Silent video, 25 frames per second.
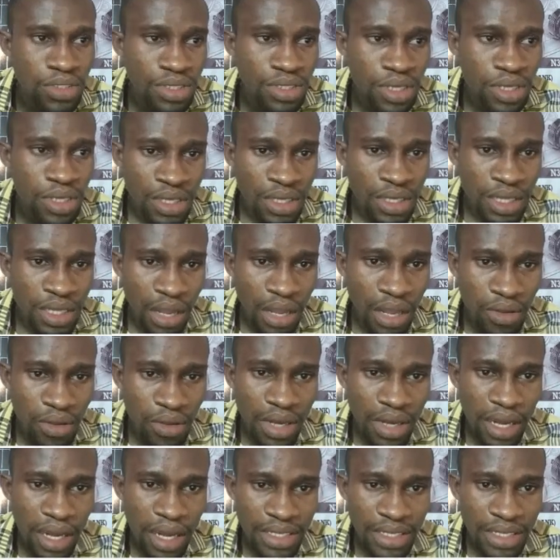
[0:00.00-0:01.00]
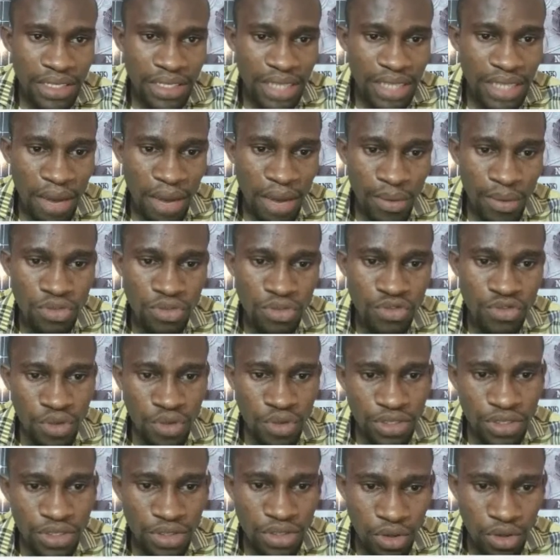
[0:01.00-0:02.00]
Now look at this guy, I want to draw a
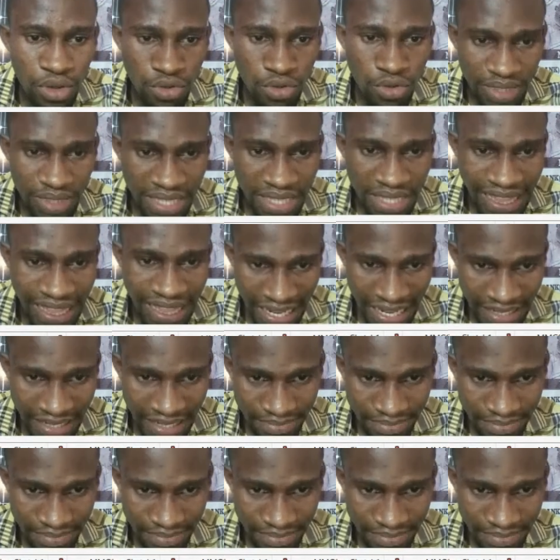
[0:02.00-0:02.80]
slot with a line.